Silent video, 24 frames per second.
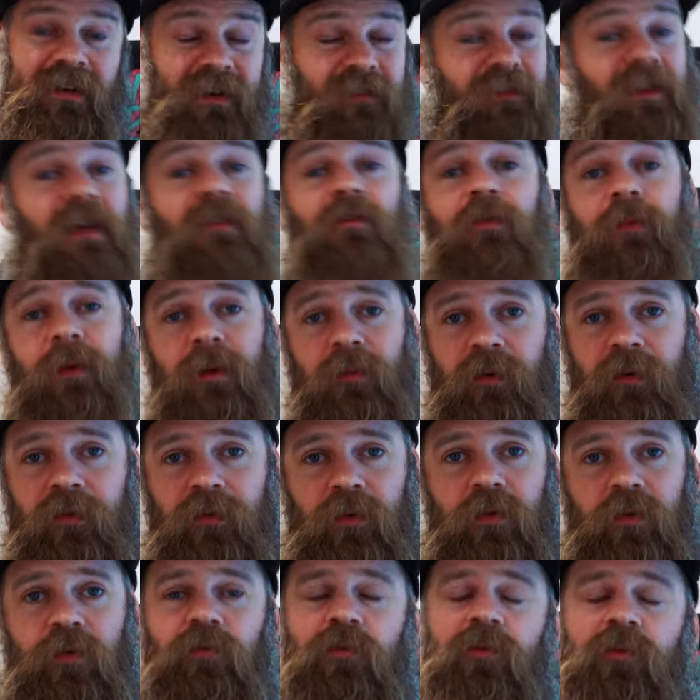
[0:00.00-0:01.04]
I've never been
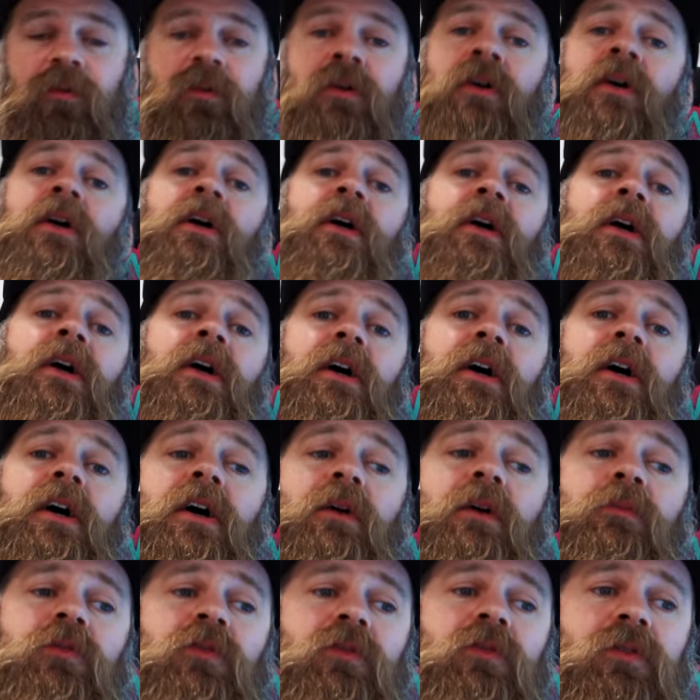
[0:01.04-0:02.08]
before, so
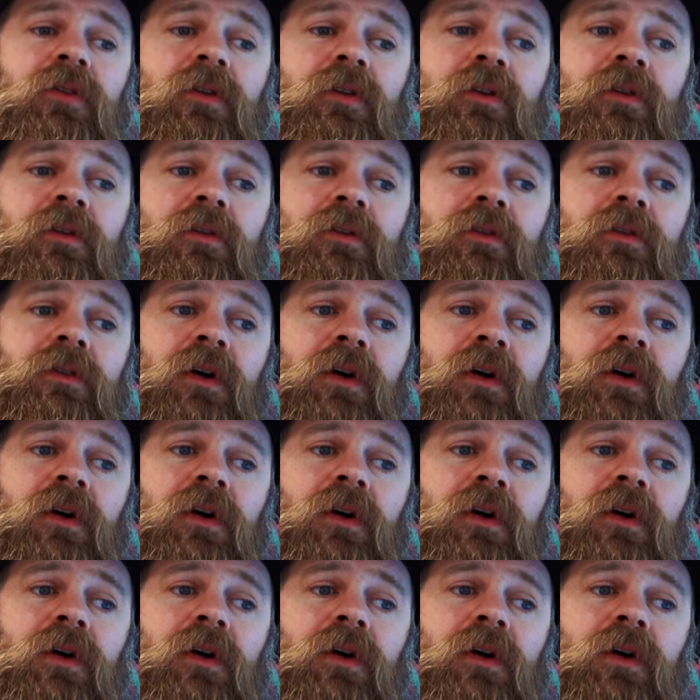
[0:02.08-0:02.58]
I'm just going to